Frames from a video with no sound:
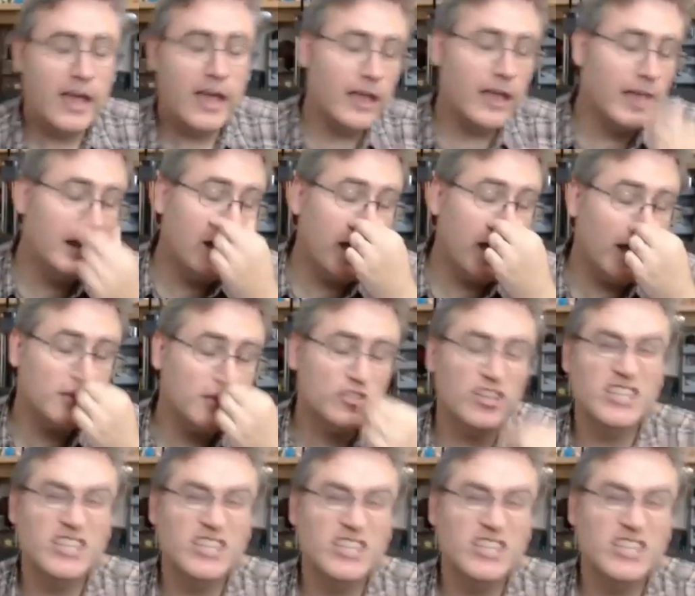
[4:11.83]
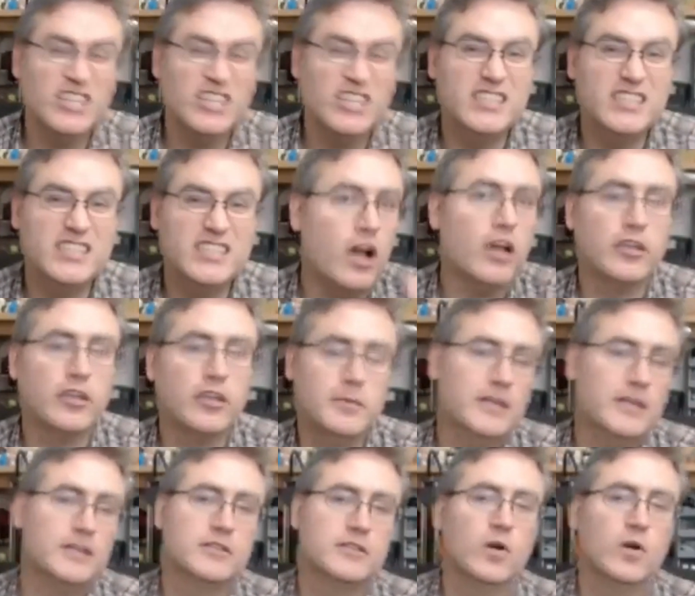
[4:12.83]
and I actually documented the whole
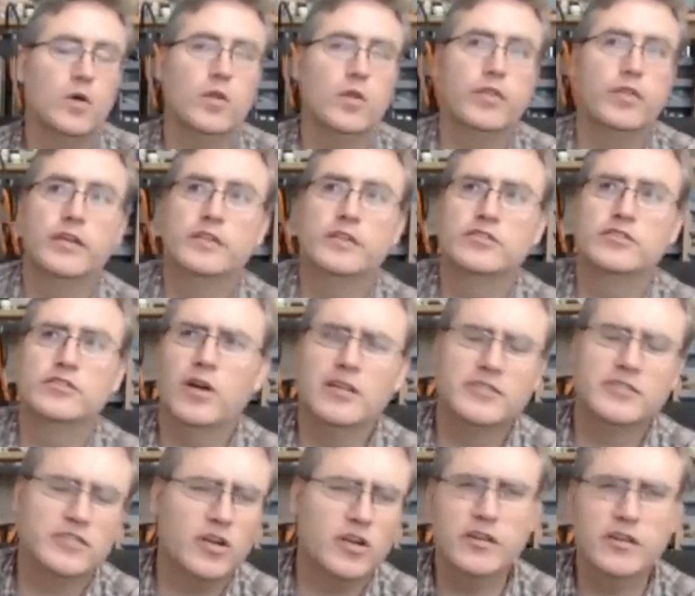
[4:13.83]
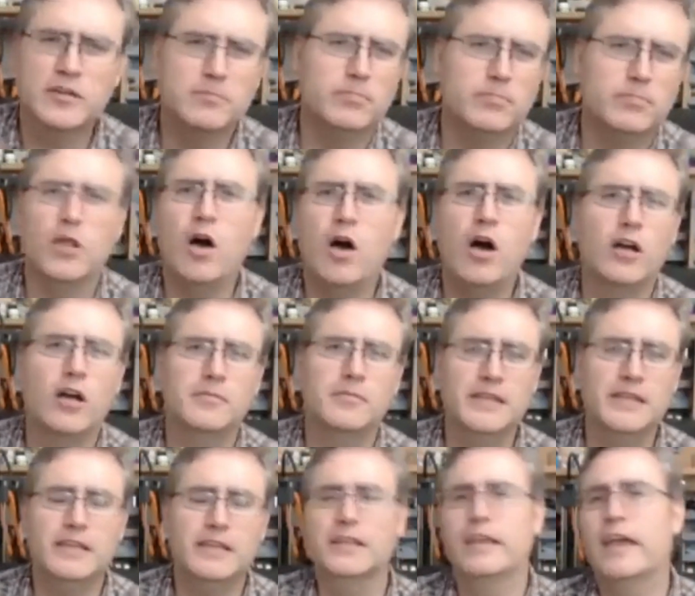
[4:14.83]
thing. So I started a blog immediately
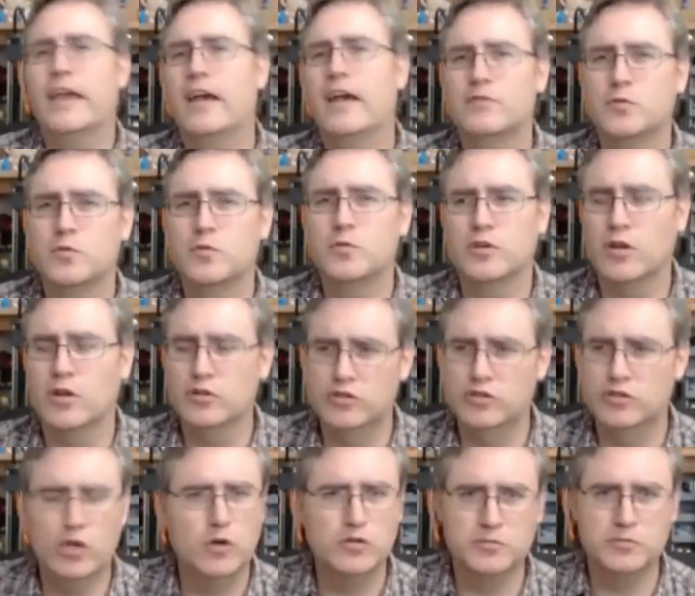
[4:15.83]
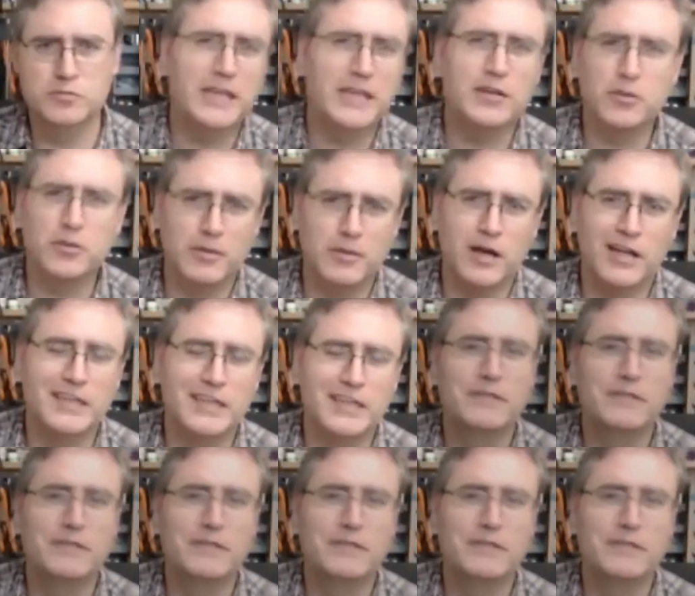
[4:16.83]
afterward called Joe's MakerBot. And if you